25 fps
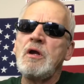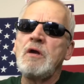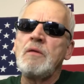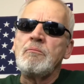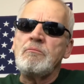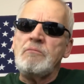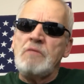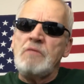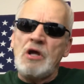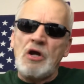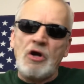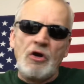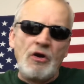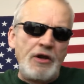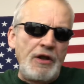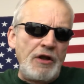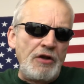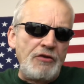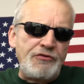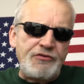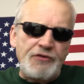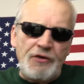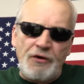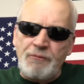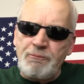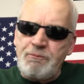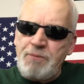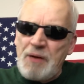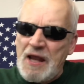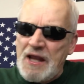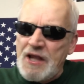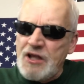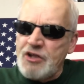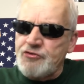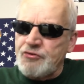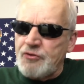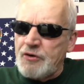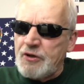millions of
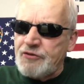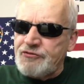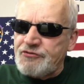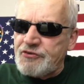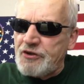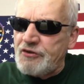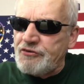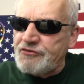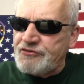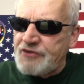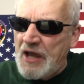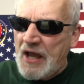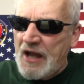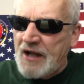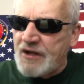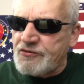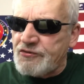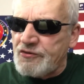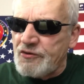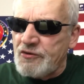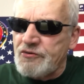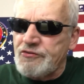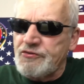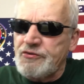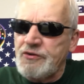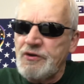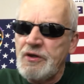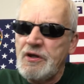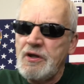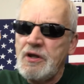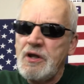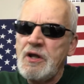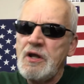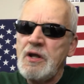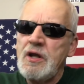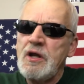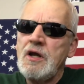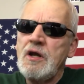patriots in Texas.
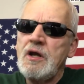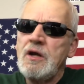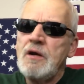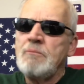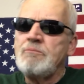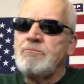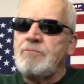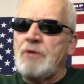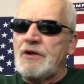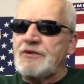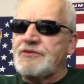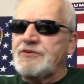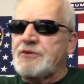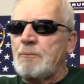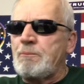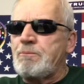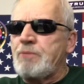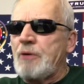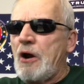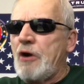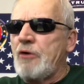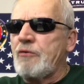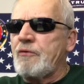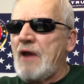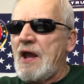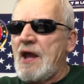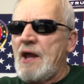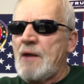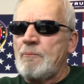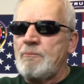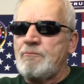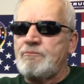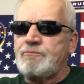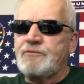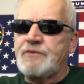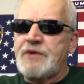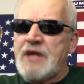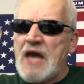But the
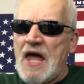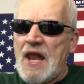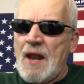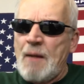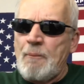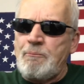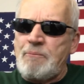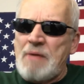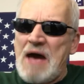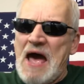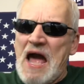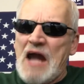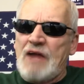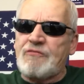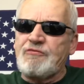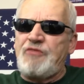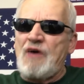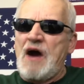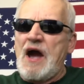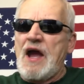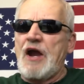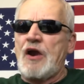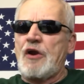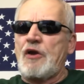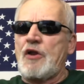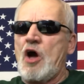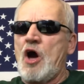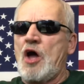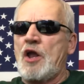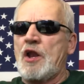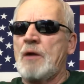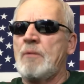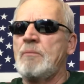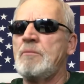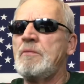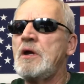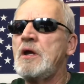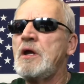program kind of backfired on
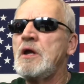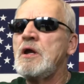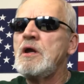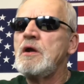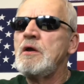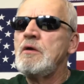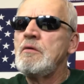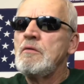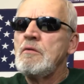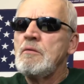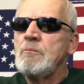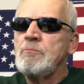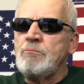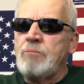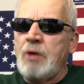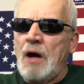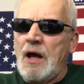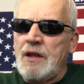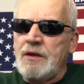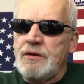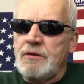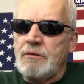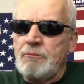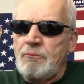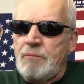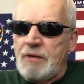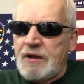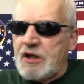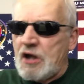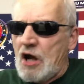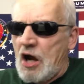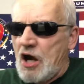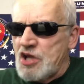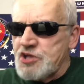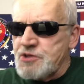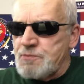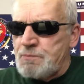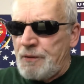them. But
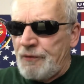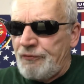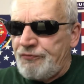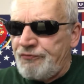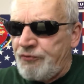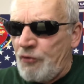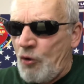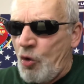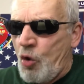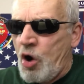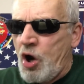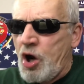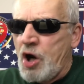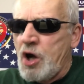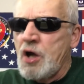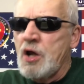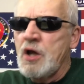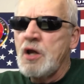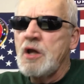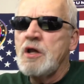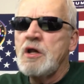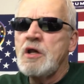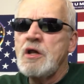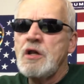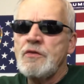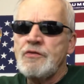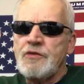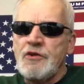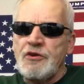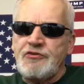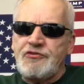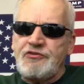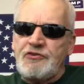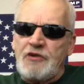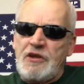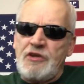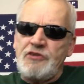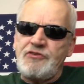because before the
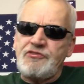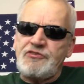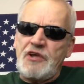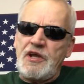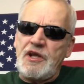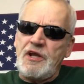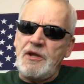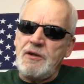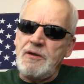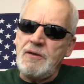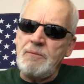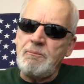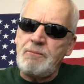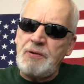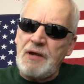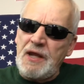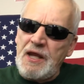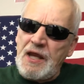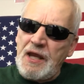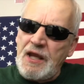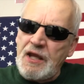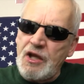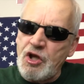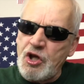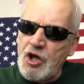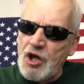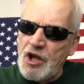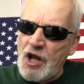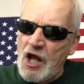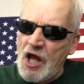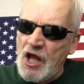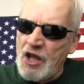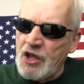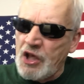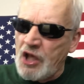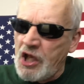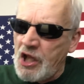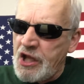CCP could
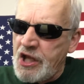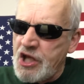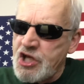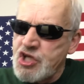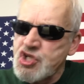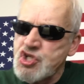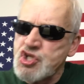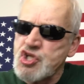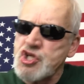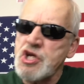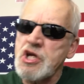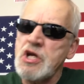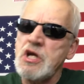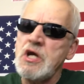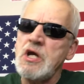unleash